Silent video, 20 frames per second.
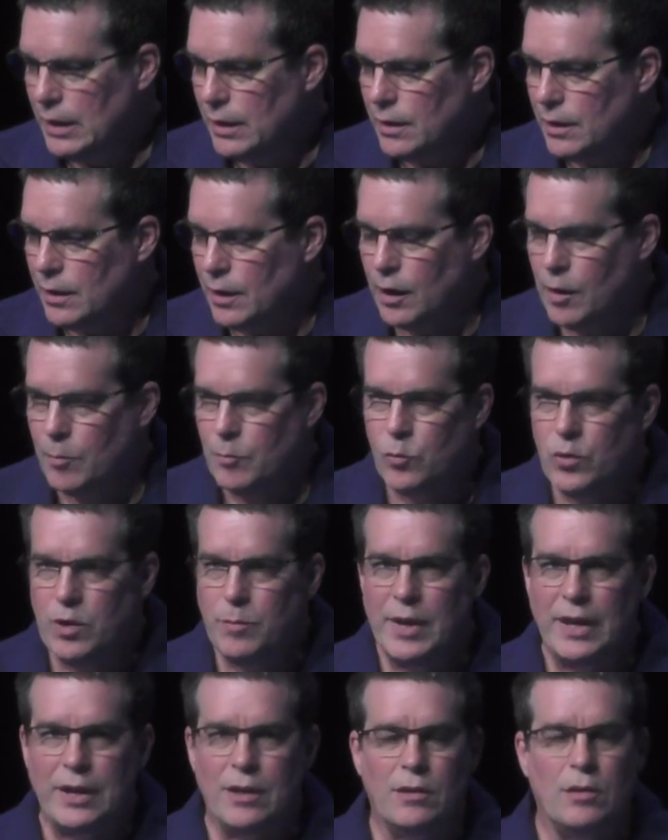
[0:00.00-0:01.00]
Um, we
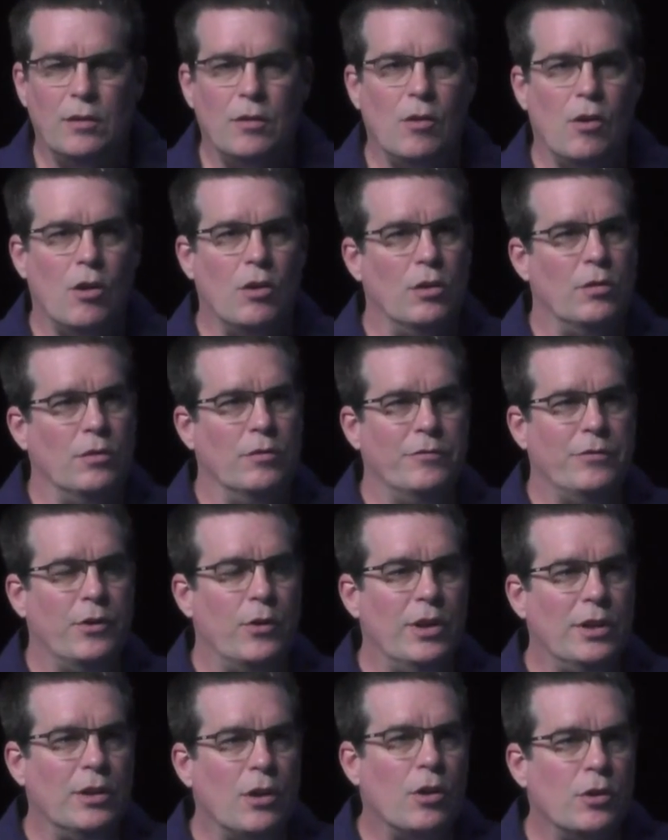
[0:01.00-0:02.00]
make a, a,
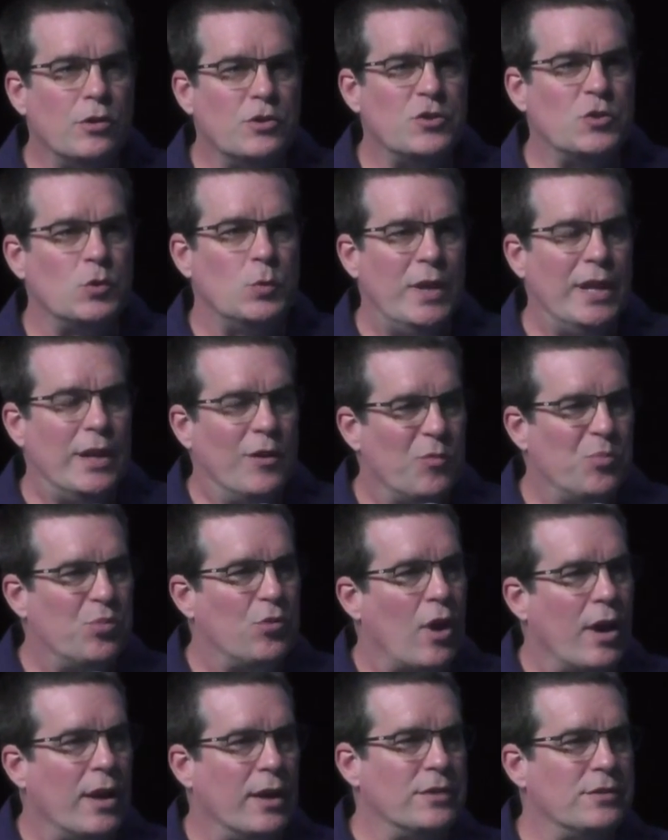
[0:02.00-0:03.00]
very large suite of
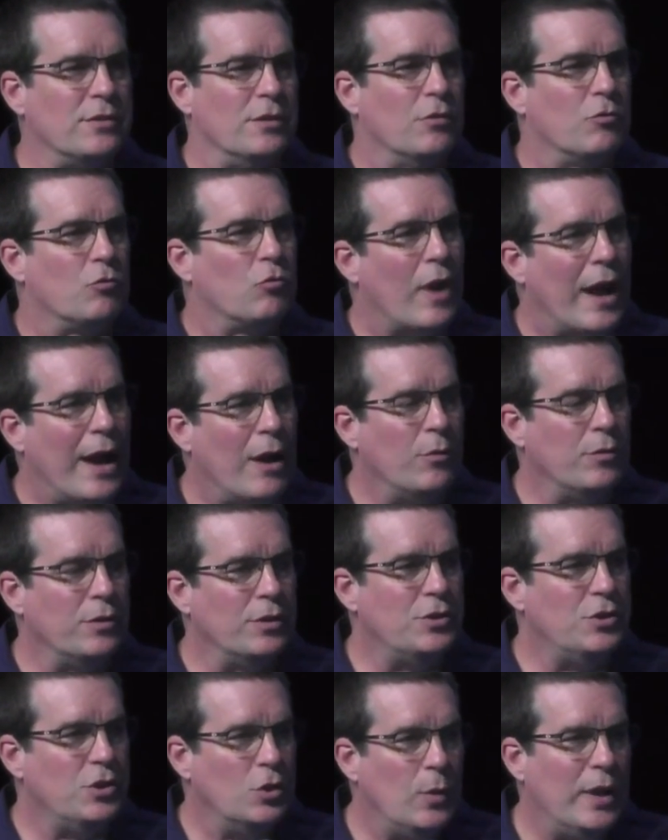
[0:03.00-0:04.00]
products around
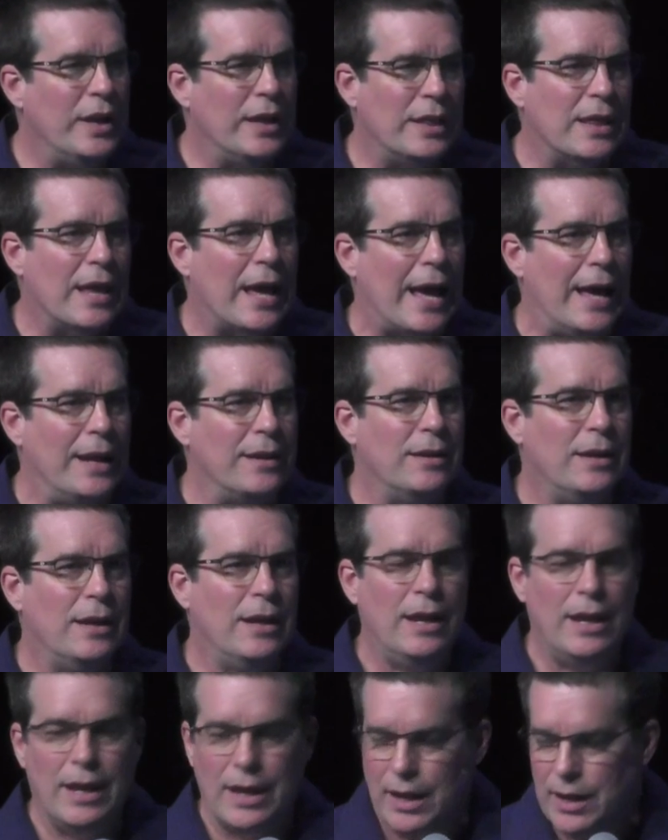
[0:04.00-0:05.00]
doing that.
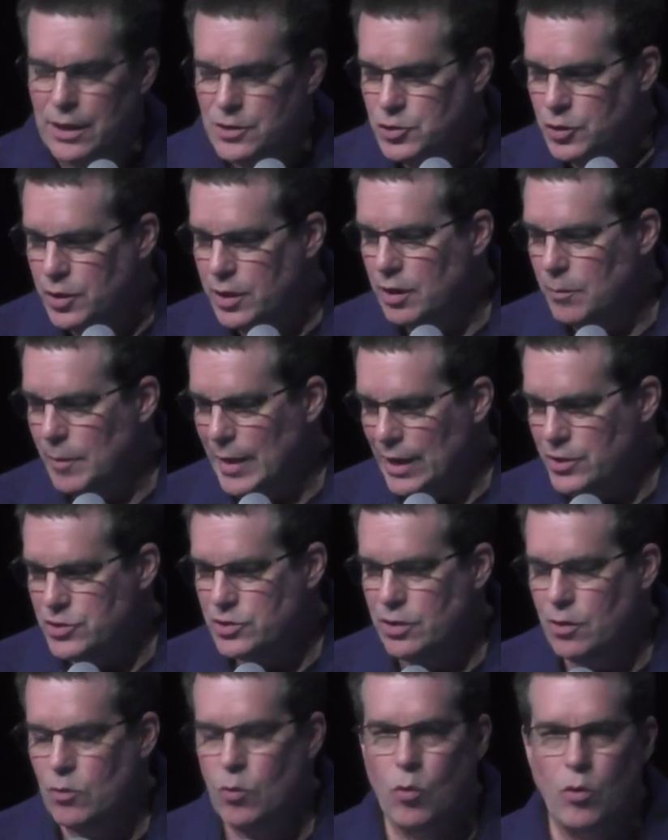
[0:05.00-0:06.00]
And as you can imagine,
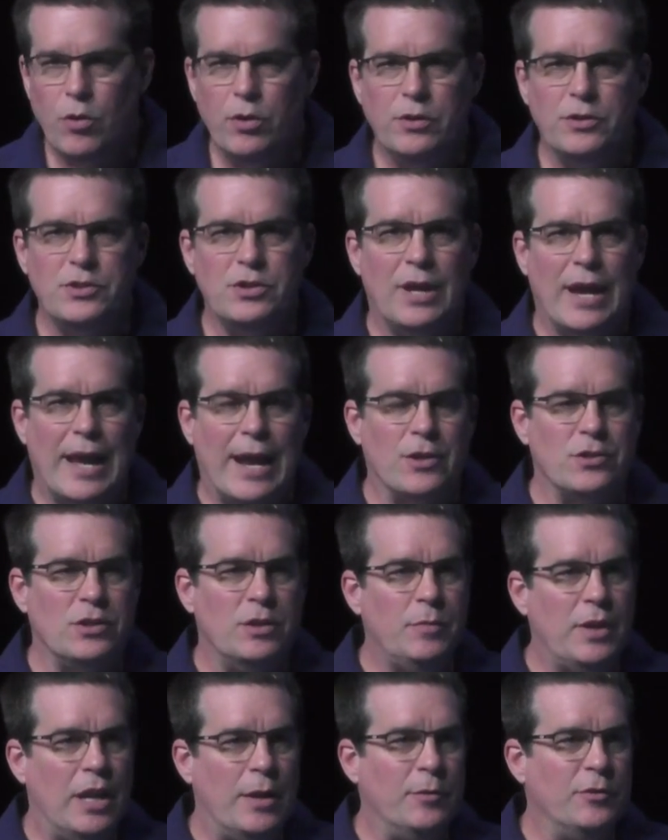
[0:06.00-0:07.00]
in order to actually
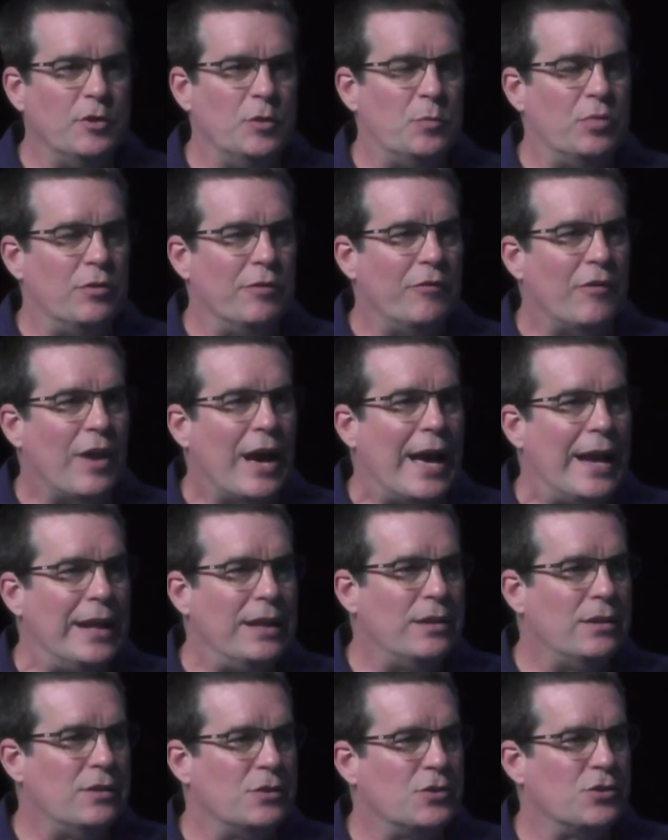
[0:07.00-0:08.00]
be able to provide
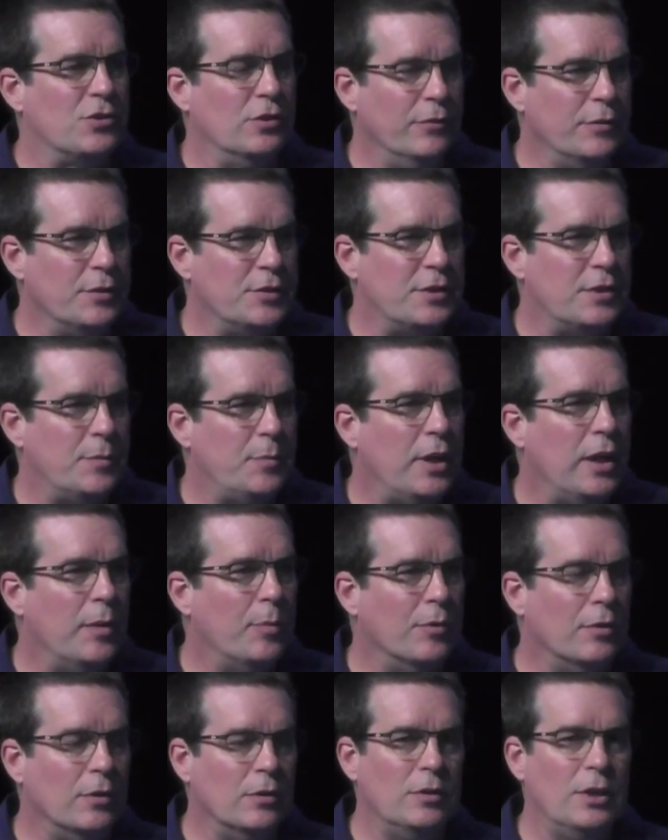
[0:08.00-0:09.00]
this service to
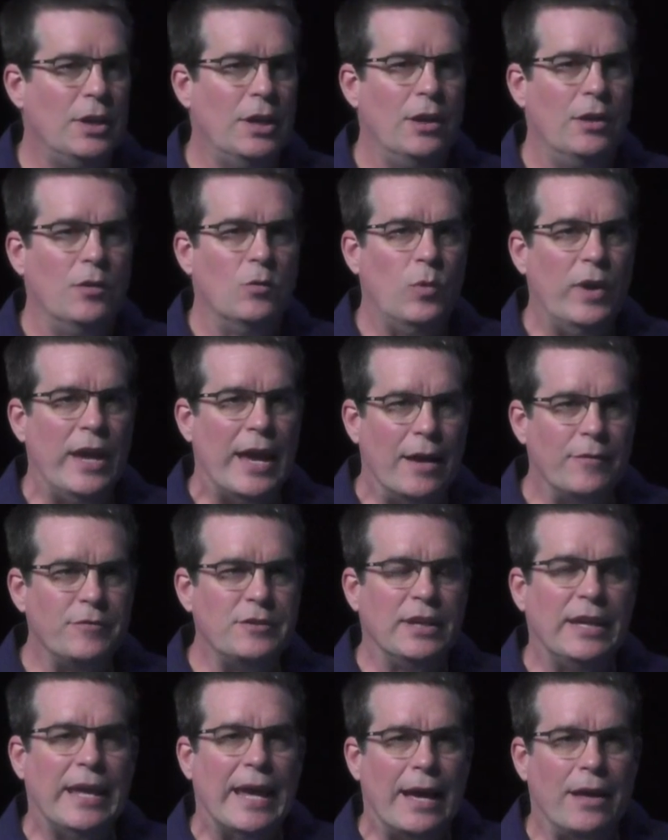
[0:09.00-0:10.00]
people, we have to
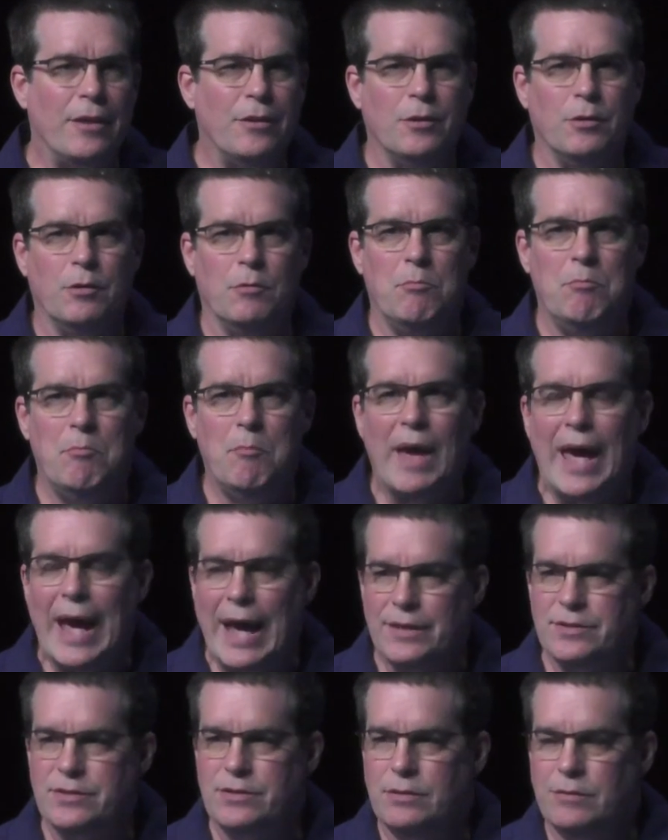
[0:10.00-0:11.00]
gather
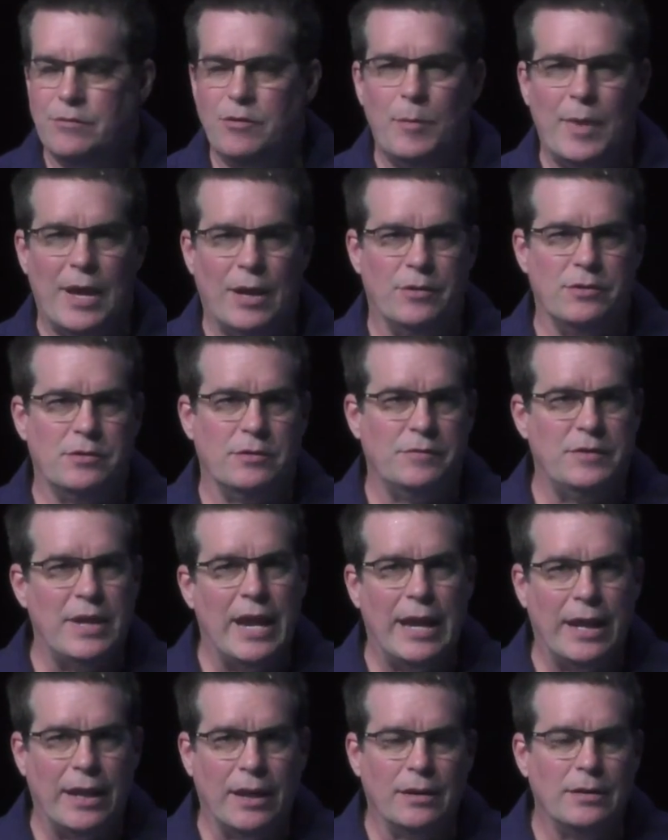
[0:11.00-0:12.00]
massive amounts of
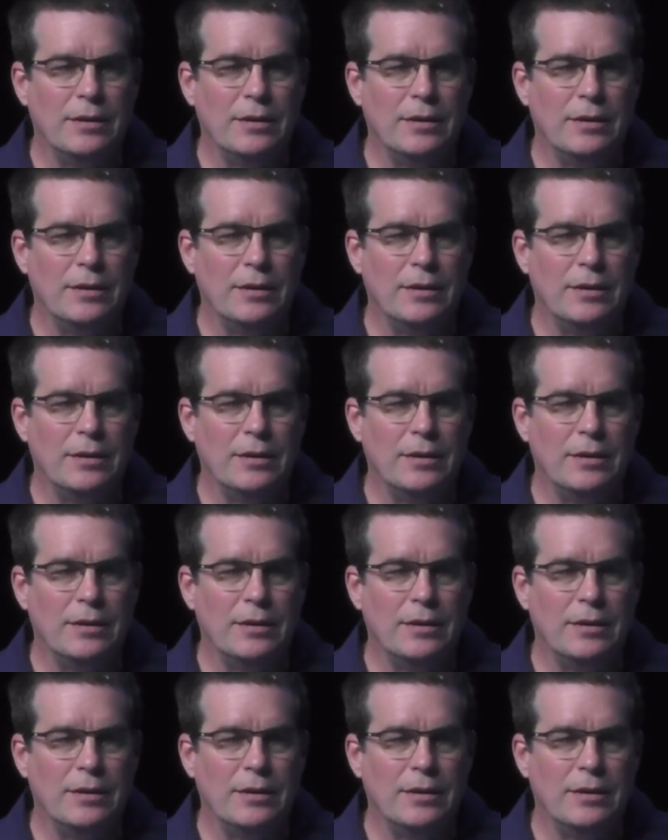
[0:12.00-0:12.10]
data.